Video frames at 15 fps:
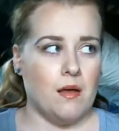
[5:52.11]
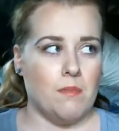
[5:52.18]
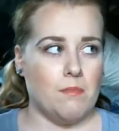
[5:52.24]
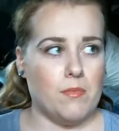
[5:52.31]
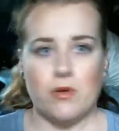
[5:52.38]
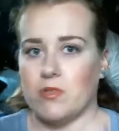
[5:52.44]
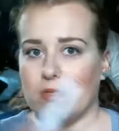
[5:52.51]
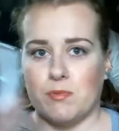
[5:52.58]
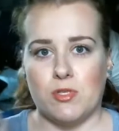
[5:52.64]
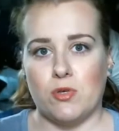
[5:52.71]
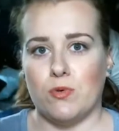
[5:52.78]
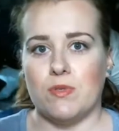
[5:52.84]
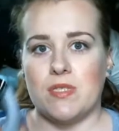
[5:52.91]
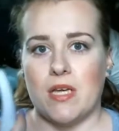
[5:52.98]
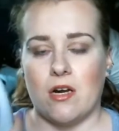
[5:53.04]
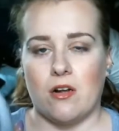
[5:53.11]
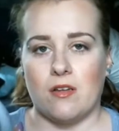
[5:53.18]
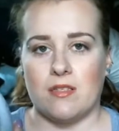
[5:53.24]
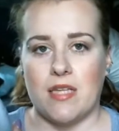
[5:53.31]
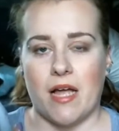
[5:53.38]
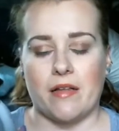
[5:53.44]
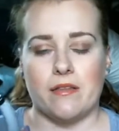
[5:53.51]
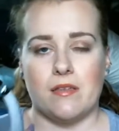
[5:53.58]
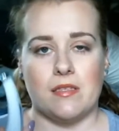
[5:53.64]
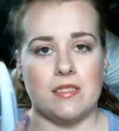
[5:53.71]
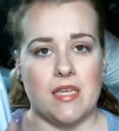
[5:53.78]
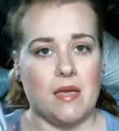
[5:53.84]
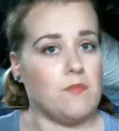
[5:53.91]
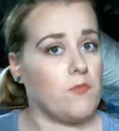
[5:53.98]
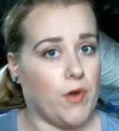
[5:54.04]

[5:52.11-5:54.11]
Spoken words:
most tools that are exactly the same